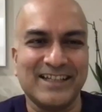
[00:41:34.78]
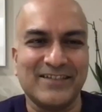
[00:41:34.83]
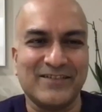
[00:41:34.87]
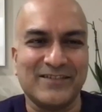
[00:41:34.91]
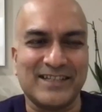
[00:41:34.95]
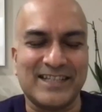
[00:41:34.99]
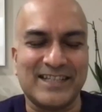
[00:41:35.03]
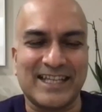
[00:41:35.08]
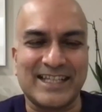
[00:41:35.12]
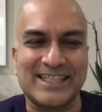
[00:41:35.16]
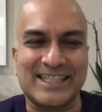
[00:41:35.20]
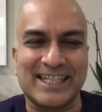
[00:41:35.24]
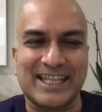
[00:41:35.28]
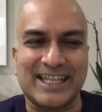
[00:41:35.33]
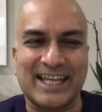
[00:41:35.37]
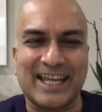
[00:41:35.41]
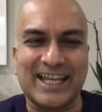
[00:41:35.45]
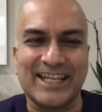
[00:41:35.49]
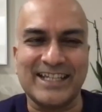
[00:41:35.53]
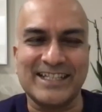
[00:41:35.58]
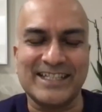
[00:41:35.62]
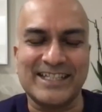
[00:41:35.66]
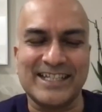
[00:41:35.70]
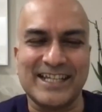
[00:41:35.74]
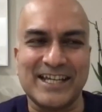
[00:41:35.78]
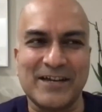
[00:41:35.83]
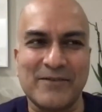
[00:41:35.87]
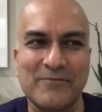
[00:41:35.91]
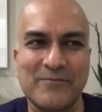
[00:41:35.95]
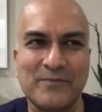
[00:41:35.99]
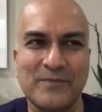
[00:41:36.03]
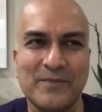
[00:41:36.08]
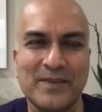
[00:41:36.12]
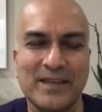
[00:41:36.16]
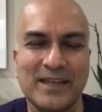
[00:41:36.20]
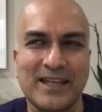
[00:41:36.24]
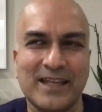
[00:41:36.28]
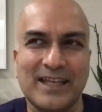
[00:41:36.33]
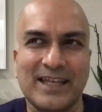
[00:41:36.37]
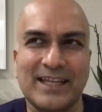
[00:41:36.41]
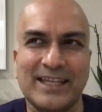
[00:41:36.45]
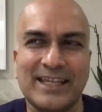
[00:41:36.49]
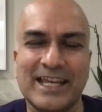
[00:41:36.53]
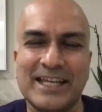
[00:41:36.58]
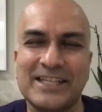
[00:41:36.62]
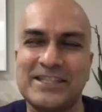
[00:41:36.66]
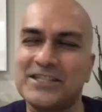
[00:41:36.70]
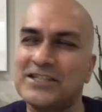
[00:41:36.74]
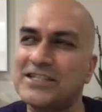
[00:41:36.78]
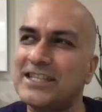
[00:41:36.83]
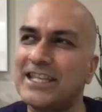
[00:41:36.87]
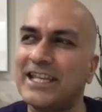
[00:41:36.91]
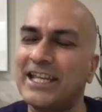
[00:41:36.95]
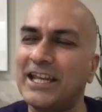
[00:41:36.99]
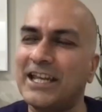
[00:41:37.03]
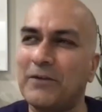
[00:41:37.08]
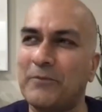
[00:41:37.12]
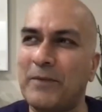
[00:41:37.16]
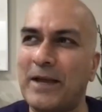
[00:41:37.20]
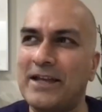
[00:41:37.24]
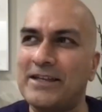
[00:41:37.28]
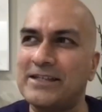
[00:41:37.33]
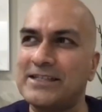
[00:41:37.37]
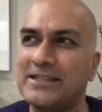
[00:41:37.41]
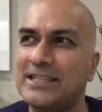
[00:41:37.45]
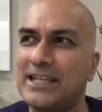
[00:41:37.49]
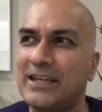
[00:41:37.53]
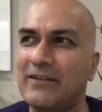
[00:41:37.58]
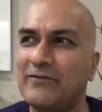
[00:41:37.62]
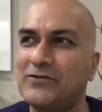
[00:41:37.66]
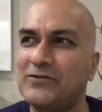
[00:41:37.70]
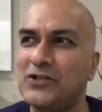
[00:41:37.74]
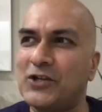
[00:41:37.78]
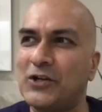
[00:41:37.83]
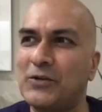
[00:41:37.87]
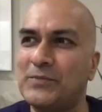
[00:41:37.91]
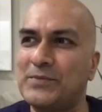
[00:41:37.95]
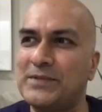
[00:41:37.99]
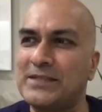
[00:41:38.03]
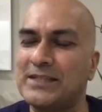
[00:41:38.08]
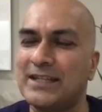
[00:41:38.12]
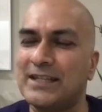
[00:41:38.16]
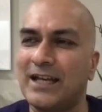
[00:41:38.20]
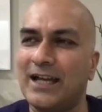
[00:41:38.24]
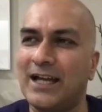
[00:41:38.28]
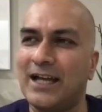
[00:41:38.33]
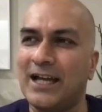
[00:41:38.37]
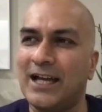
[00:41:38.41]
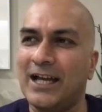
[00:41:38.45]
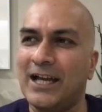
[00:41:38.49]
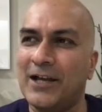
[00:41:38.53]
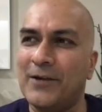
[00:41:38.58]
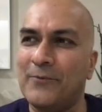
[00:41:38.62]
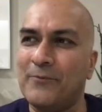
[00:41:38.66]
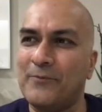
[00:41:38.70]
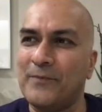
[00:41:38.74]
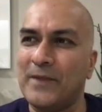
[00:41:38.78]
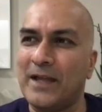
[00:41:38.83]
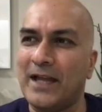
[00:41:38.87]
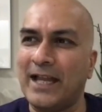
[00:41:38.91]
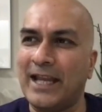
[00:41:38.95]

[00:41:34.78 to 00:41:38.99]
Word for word: Fantastic. And um, yeah, just thinking about Steve Jobs um,